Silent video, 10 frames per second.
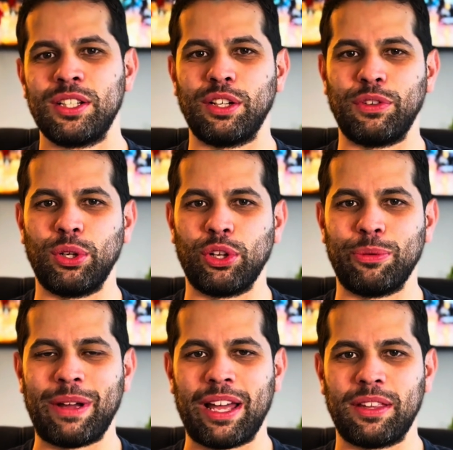So if you do a little
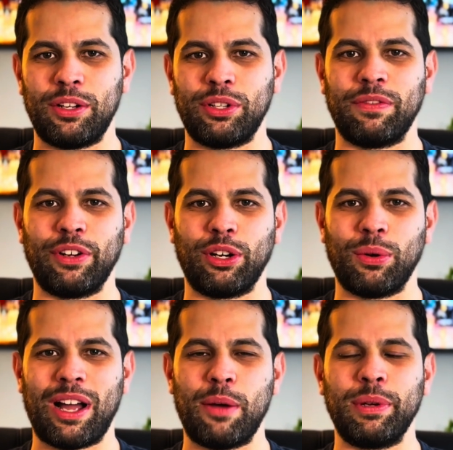math there, you can figure
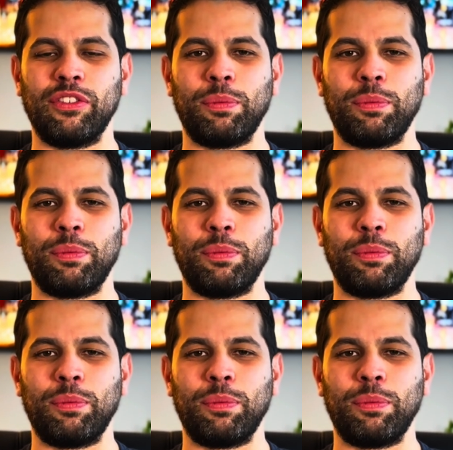out how big of a